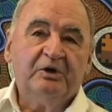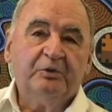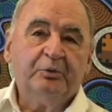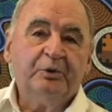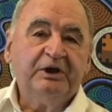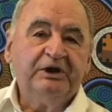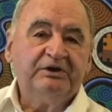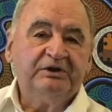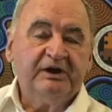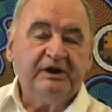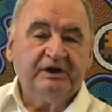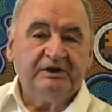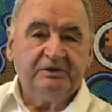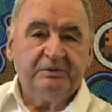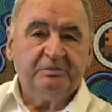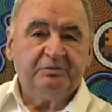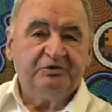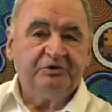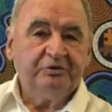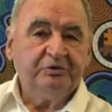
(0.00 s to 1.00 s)
We take
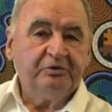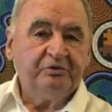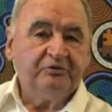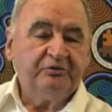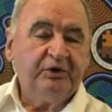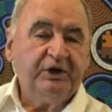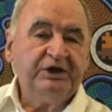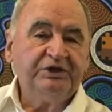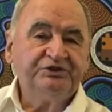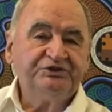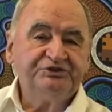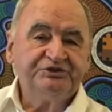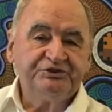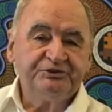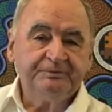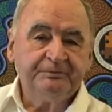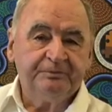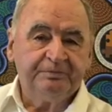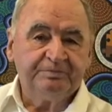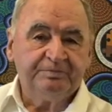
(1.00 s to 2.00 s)
them to
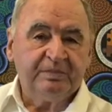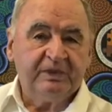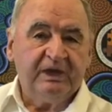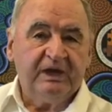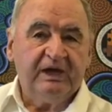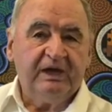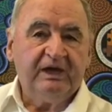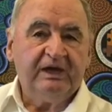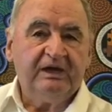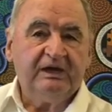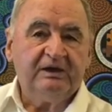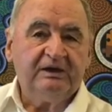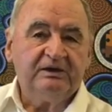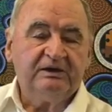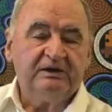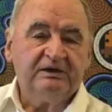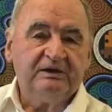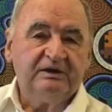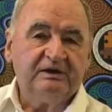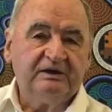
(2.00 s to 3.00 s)
events,
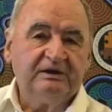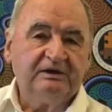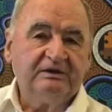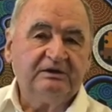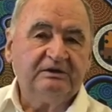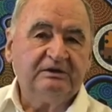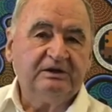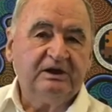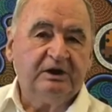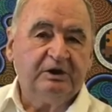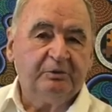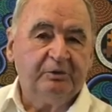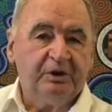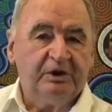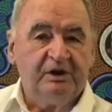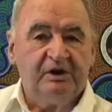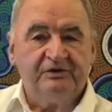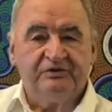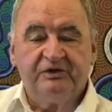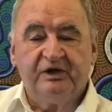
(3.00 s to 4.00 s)
and we
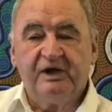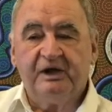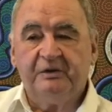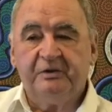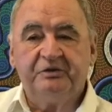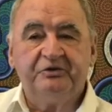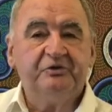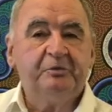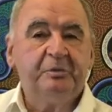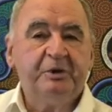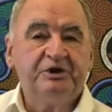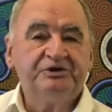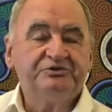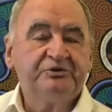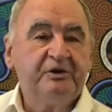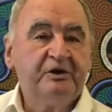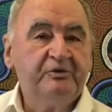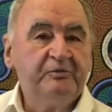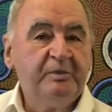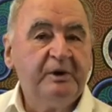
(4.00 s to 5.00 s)
like to go into
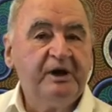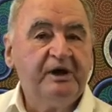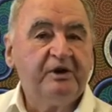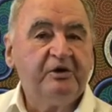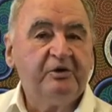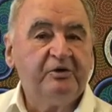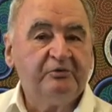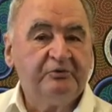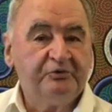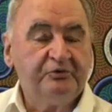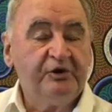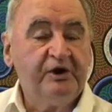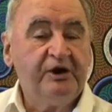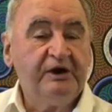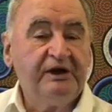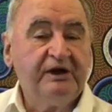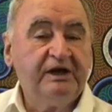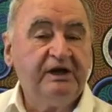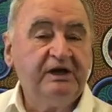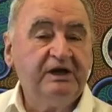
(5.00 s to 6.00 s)
Musgrave Park on
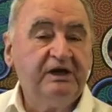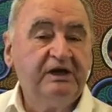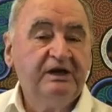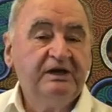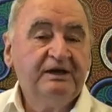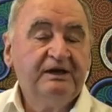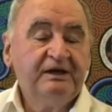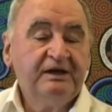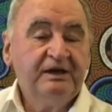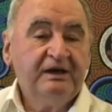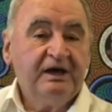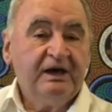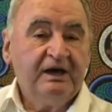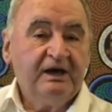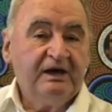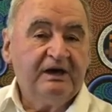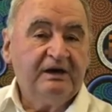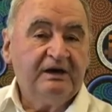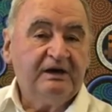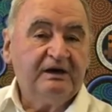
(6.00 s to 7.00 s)
Friday
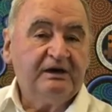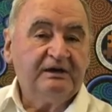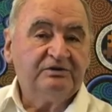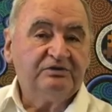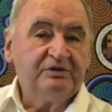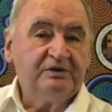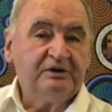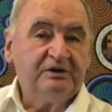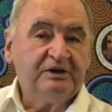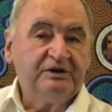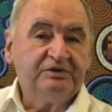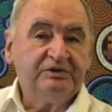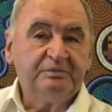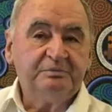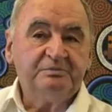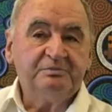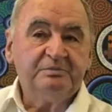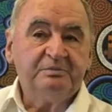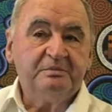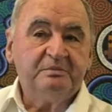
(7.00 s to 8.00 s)
to let
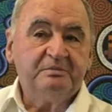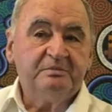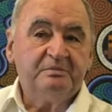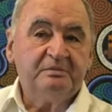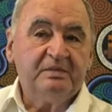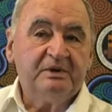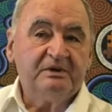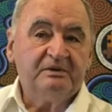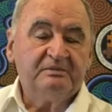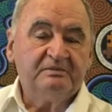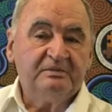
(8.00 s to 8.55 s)
them